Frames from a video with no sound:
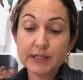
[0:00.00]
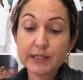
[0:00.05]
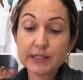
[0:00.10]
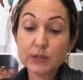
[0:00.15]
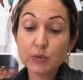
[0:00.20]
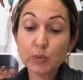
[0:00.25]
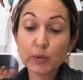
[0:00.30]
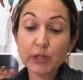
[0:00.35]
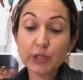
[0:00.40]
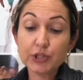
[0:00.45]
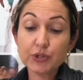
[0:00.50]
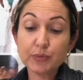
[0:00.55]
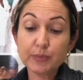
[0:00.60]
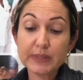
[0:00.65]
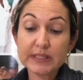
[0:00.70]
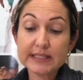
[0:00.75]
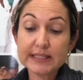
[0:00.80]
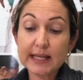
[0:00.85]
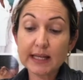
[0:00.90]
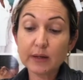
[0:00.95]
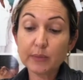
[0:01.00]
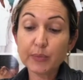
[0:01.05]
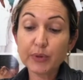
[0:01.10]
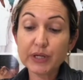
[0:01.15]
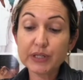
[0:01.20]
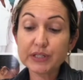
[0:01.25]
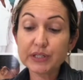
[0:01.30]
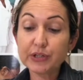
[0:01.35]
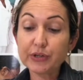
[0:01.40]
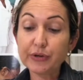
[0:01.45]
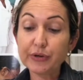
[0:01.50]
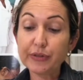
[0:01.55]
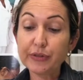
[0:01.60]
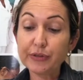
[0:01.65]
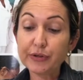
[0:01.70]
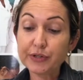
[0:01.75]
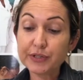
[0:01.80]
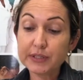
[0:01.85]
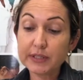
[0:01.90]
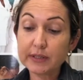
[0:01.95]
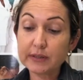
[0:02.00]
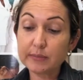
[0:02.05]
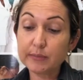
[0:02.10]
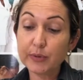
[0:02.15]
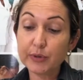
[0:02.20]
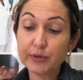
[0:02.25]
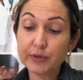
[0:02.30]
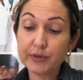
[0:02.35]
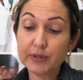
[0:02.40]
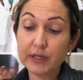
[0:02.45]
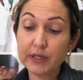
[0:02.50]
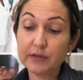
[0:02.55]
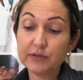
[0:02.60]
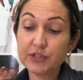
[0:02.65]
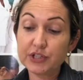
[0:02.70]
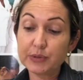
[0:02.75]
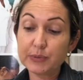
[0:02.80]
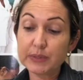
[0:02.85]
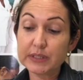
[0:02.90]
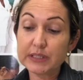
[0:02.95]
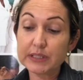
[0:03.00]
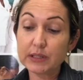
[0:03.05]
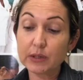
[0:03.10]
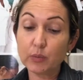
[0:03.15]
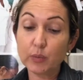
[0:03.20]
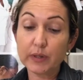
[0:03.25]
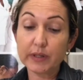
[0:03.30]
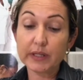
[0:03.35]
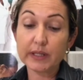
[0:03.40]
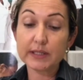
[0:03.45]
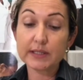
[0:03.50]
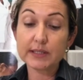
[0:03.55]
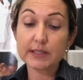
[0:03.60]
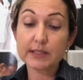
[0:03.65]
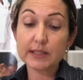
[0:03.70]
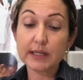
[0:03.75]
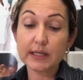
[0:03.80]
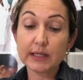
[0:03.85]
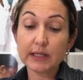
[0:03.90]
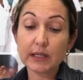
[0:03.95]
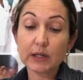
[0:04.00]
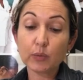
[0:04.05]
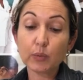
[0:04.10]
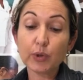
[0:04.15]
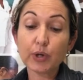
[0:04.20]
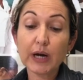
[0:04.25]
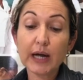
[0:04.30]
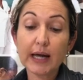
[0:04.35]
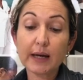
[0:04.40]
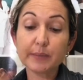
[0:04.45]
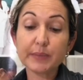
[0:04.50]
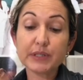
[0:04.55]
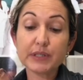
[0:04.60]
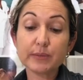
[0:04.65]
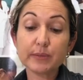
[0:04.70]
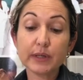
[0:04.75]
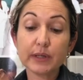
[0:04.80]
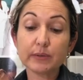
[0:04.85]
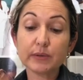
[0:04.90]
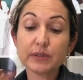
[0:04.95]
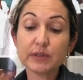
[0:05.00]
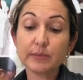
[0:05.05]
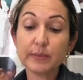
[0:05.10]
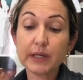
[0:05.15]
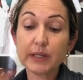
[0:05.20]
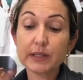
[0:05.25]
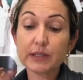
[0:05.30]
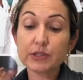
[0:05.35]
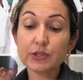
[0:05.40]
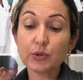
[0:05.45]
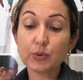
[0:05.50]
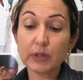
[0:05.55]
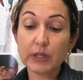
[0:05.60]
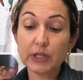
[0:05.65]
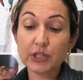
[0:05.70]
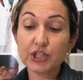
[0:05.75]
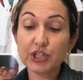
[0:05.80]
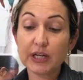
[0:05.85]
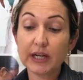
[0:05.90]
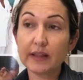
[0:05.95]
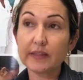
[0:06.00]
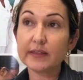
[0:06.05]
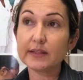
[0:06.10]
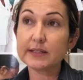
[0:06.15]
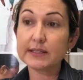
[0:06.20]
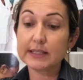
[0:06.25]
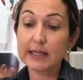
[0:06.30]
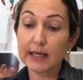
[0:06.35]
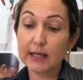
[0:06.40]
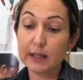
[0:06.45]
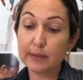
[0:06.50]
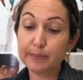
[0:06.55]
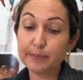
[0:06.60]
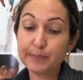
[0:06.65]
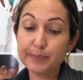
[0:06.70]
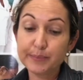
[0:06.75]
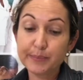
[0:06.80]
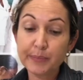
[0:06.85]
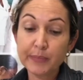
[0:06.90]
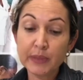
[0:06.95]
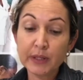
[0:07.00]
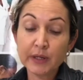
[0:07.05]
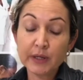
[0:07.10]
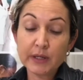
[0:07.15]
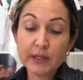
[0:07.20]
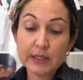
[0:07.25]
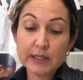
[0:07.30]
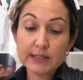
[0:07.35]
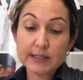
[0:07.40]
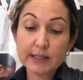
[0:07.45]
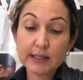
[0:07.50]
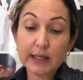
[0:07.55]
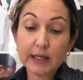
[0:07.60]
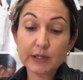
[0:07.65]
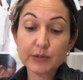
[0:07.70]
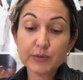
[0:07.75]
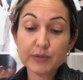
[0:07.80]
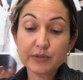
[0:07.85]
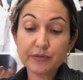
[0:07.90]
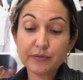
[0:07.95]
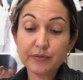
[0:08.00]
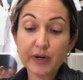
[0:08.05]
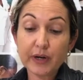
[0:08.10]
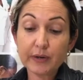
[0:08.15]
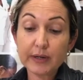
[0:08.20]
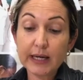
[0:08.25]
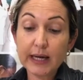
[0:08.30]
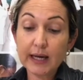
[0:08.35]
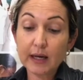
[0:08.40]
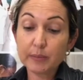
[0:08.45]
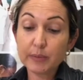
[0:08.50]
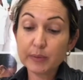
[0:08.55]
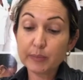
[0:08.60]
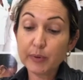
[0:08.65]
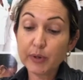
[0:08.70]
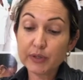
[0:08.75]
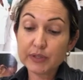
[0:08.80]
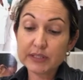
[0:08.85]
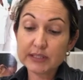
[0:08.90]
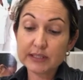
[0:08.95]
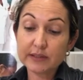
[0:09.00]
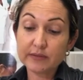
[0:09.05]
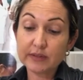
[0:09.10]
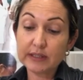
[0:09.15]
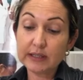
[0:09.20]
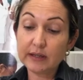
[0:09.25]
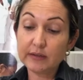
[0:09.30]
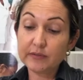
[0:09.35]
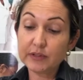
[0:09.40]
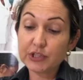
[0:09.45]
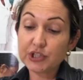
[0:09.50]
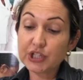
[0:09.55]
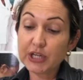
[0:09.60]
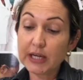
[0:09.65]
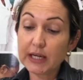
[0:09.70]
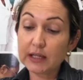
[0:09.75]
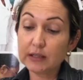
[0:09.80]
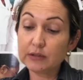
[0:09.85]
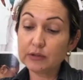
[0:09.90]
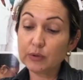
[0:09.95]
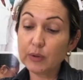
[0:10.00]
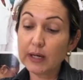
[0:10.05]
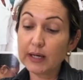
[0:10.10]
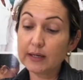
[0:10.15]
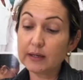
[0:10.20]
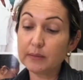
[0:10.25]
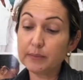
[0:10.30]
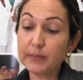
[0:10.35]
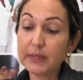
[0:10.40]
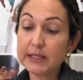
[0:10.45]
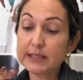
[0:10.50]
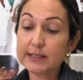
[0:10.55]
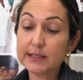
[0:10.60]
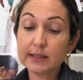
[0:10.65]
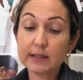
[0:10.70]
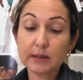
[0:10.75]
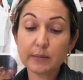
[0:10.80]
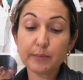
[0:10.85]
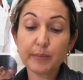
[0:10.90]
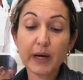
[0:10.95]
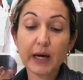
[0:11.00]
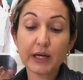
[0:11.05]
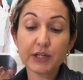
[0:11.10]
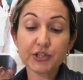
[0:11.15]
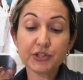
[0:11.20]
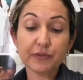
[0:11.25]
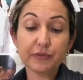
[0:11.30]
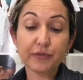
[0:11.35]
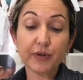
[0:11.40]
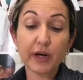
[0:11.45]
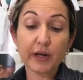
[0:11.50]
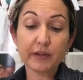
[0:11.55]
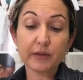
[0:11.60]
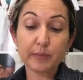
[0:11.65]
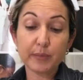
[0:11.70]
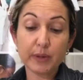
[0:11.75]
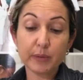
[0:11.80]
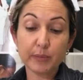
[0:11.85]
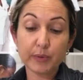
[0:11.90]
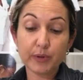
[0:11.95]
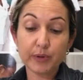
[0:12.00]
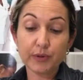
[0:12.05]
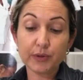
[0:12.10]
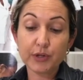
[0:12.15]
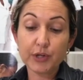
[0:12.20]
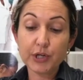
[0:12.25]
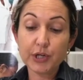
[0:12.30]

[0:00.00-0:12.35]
This week she'll be celebrating her 30th birthday if she was still with us, and we are happy to be able to make this donation at this time. Solange was a very happy, positive and loving child who had amazing compassion for other people.